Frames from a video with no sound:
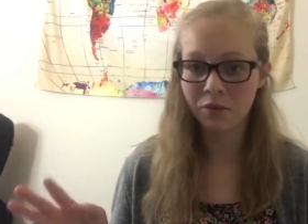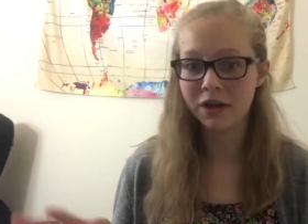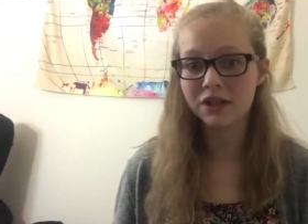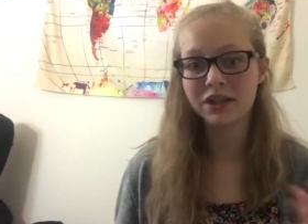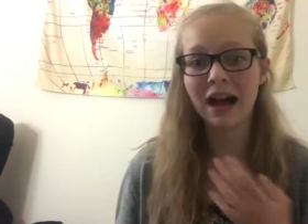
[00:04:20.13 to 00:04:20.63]

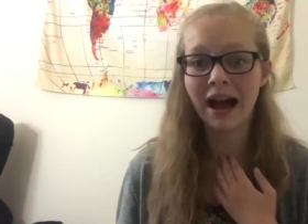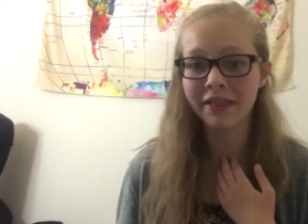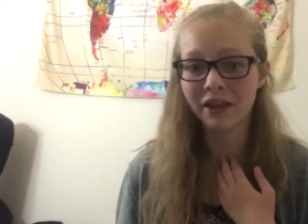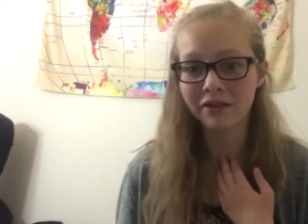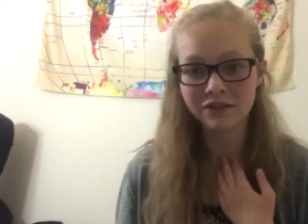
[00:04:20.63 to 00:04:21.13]
which I
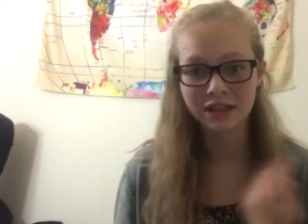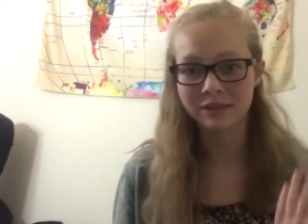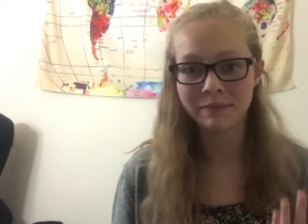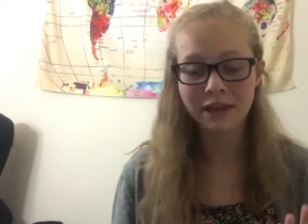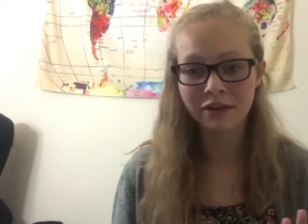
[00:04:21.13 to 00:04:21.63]
loved because
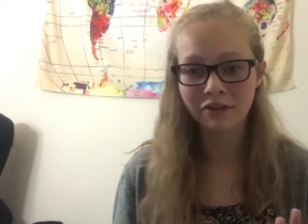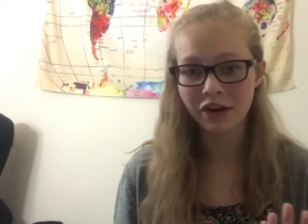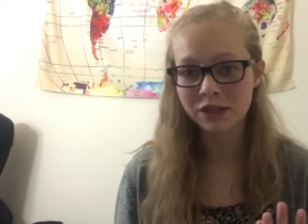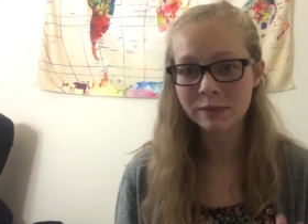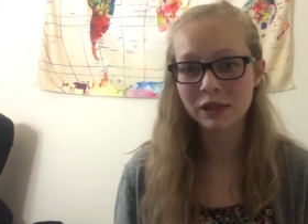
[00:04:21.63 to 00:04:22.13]
being a
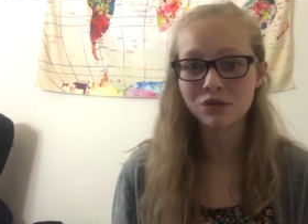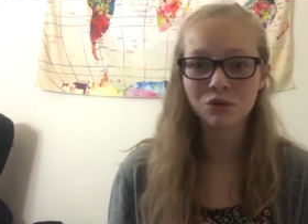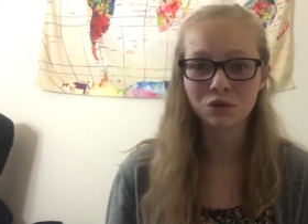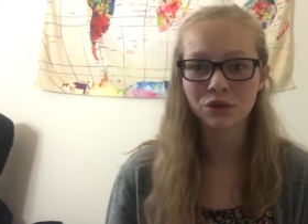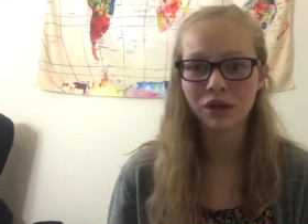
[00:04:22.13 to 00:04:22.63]
freshman, it's
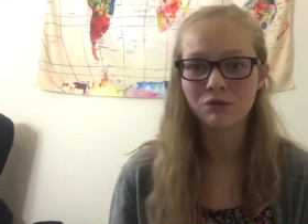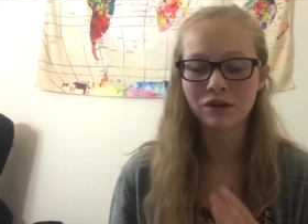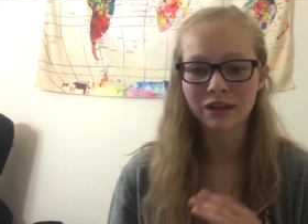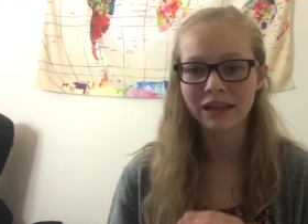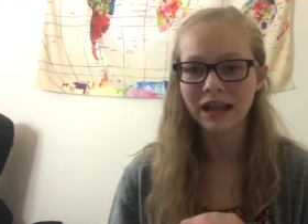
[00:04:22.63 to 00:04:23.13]
cool to
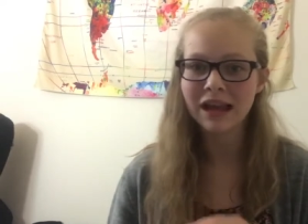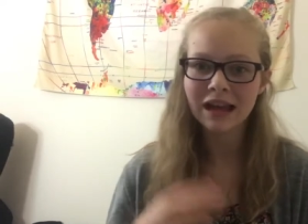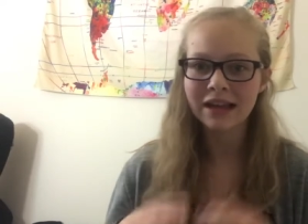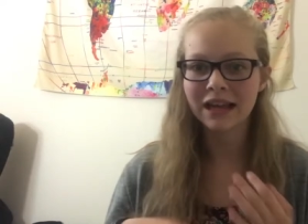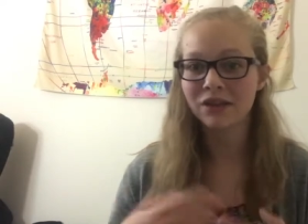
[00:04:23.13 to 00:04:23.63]
really
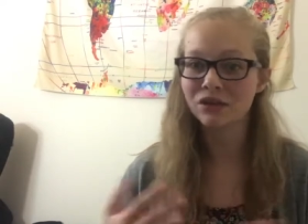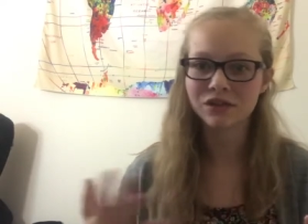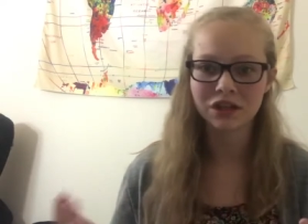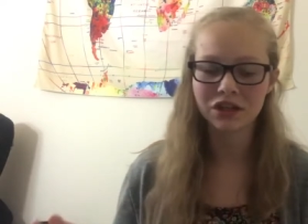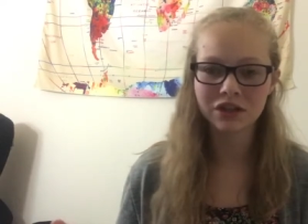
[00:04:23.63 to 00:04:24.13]
get those
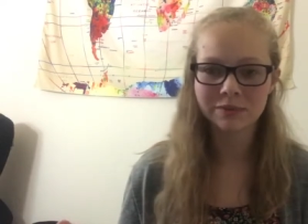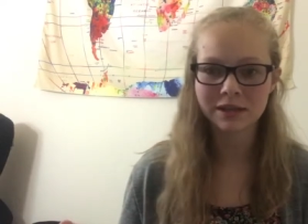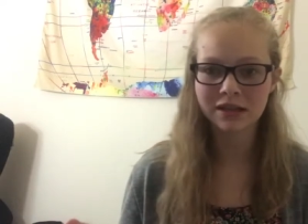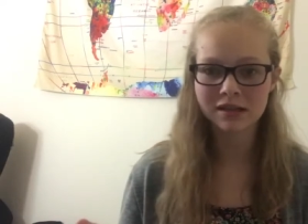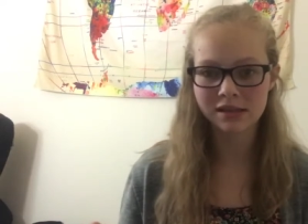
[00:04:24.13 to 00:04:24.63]
leadership
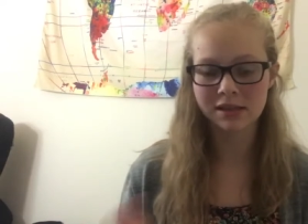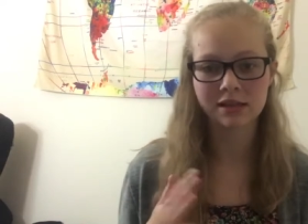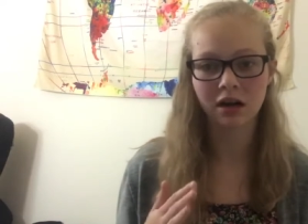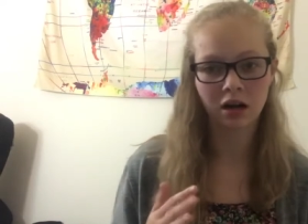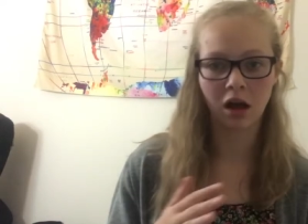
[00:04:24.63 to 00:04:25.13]
skills and
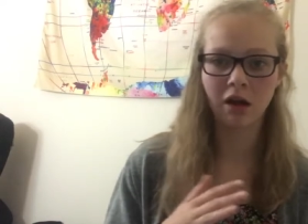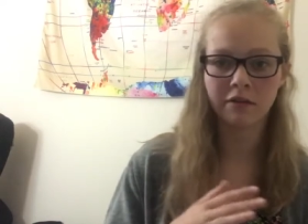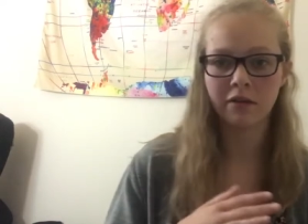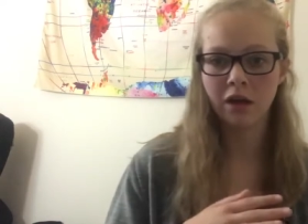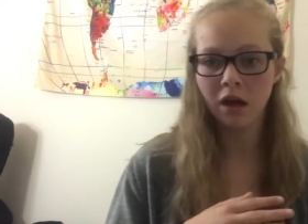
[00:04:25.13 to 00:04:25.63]
start off.